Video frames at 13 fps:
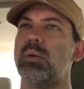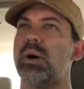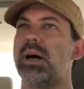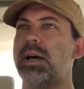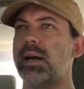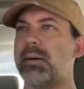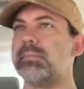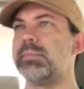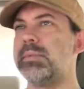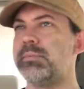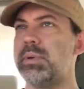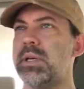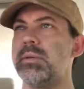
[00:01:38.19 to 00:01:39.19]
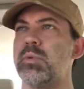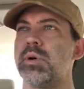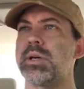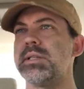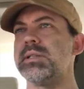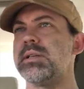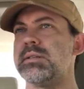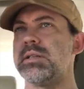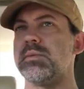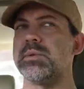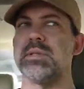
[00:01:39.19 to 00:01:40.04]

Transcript: why I'm being more consistent